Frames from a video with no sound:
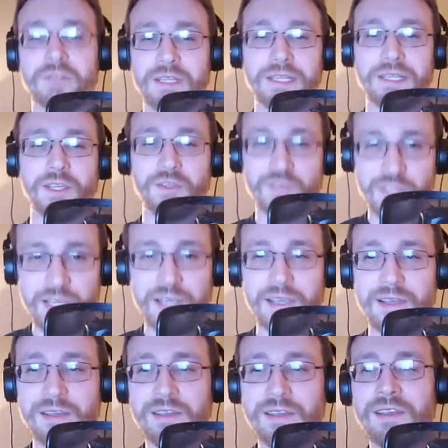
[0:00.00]
like you say.
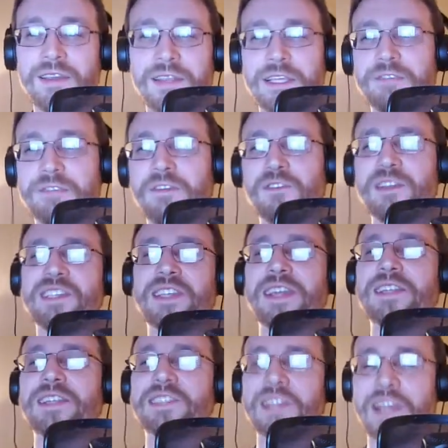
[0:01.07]
This very
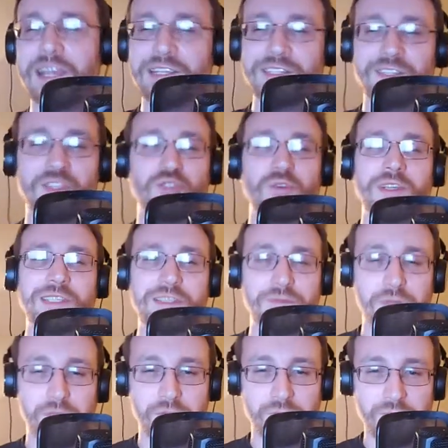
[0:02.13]
Sansa-esque trust of
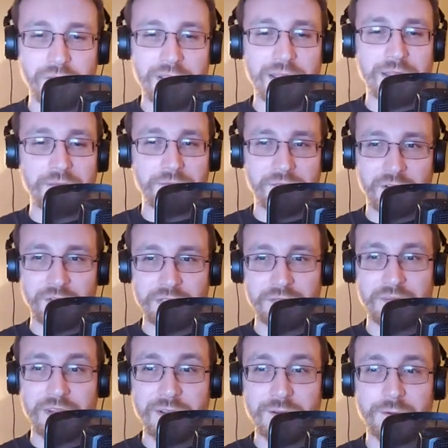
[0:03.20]
authority and the figures of
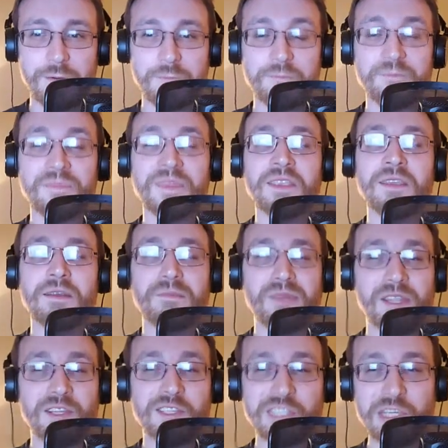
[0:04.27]
knighthood. But then
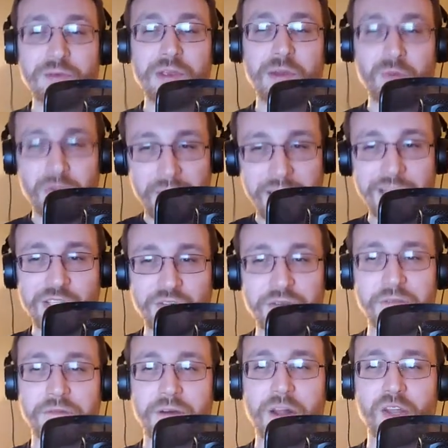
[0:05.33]
Syrio reminds her to
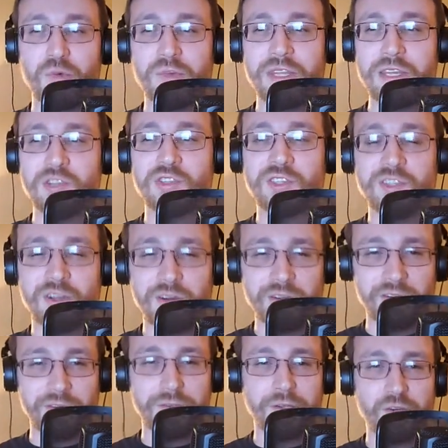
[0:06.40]
follow what he just taught
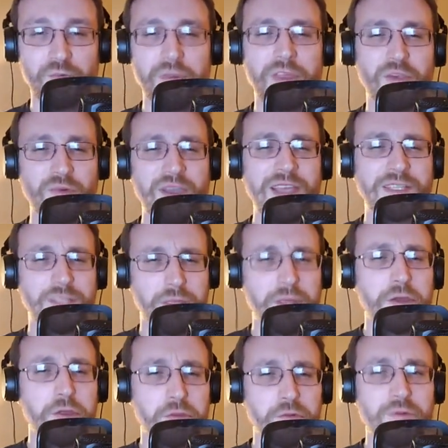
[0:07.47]
her. Look with your eyes. Think
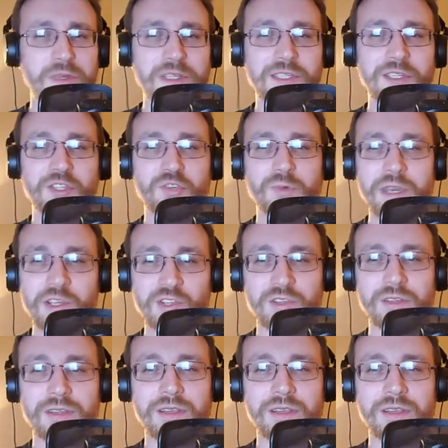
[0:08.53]
through this situation.